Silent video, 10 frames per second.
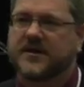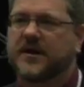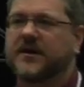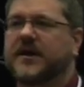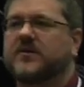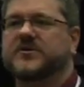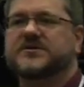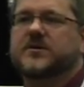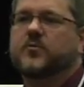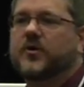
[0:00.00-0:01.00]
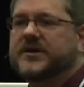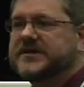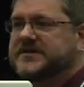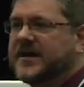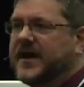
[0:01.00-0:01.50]
Again, when someone
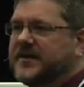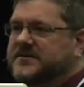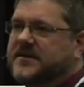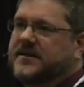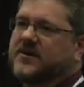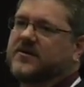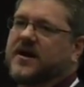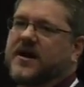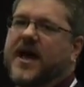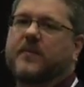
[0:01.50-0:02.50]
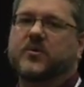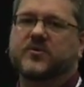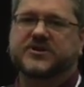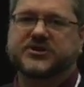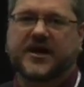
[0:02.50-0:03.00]
decides that they're not happy
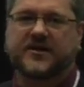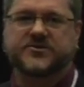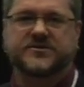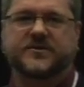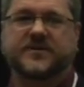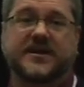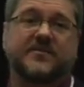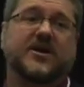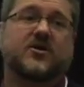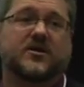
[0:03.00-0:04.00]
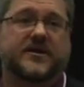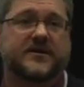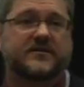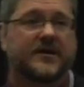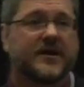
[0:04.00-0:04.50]
with the challenge or something, they may call
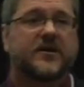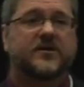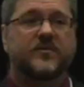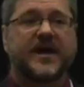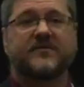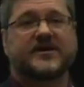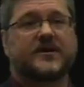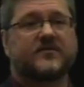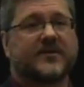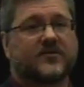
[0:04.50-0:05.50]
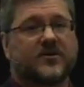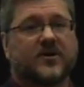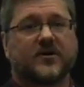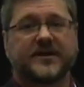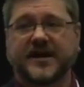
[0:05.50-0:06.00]
in. You may have an inbound
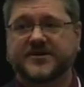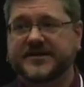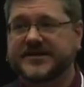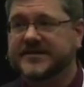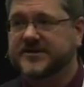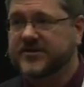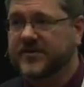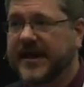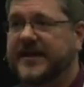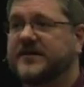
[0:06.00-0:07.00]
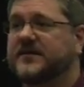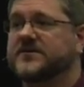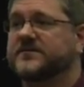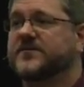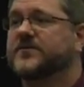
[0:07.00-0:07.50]
call that actually doesn't do anything
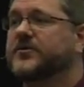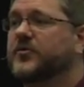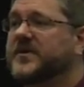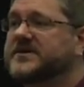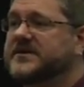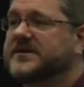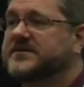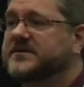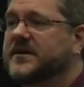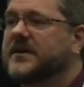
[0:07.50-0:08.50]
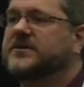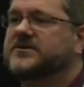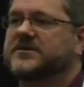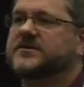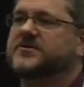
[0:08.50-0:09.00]
to further your business,
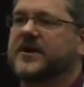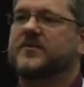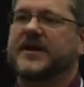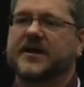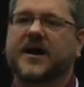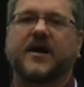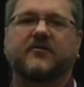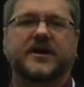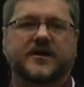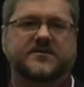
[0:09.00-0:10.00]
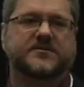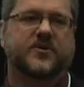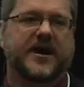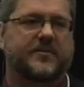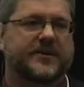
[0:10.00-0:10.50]
just to try to make an irate
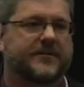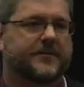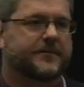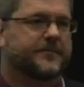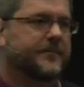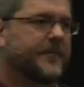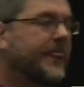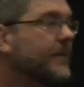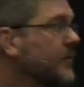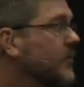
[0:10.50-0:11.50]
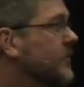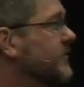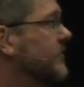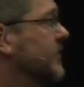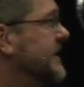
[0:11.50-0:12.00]
customer happy. We want to
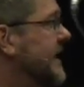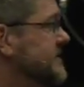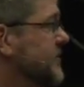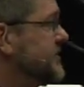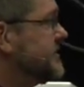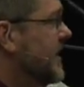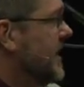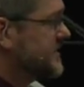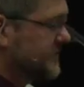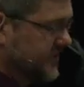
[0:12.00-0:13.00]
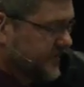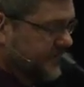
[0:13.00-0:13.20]
avoid that as much as possible.